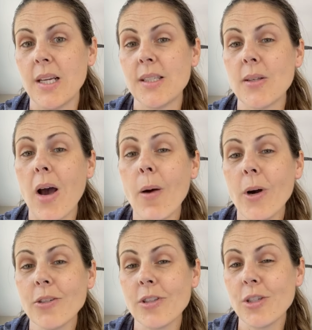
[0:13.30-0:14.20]
So I
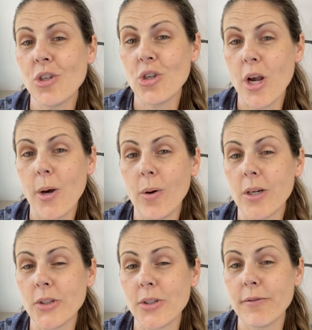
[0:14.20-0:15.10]
watched this show
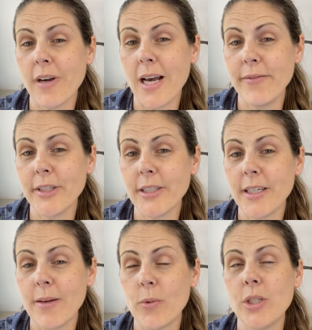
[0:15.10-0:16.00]
called Survivor,
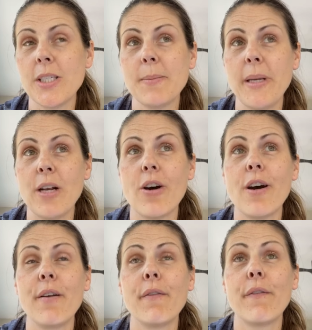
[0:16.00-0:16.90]
which has been
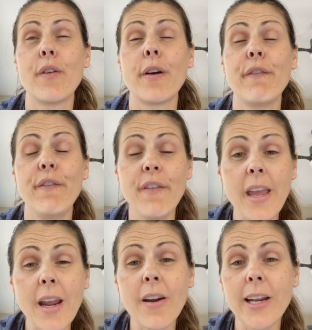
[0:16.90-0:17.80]
on for a
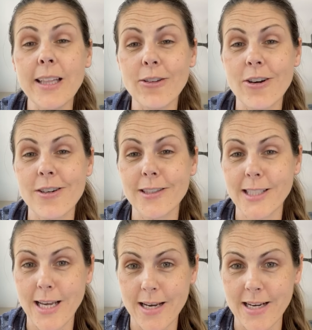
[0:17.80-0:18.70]
very long
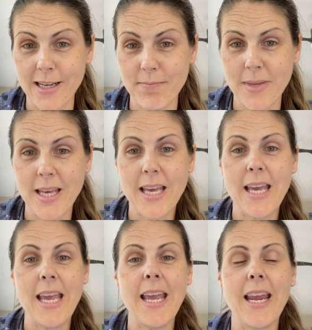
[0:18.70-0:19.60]
time.
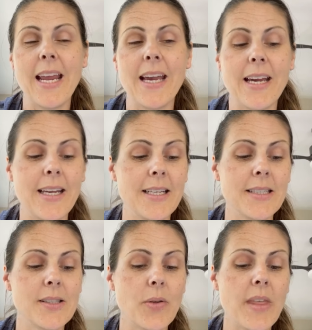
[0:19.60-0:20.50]
And
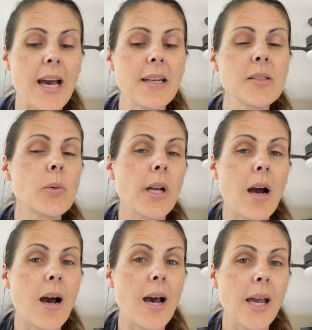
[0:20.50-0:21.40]
so that is what
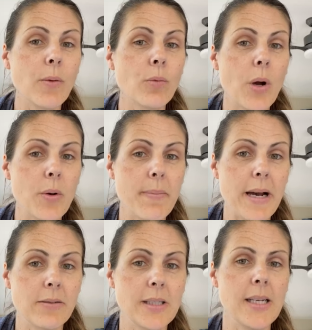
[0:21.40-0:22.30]
I wrote
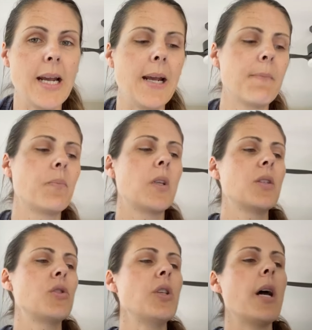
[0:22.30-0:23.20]
about today.
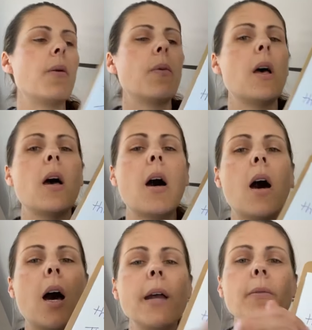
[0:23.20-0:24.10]
So
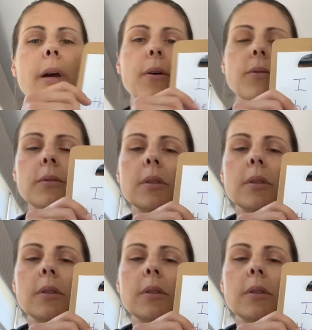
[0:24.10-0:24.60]
I wrote,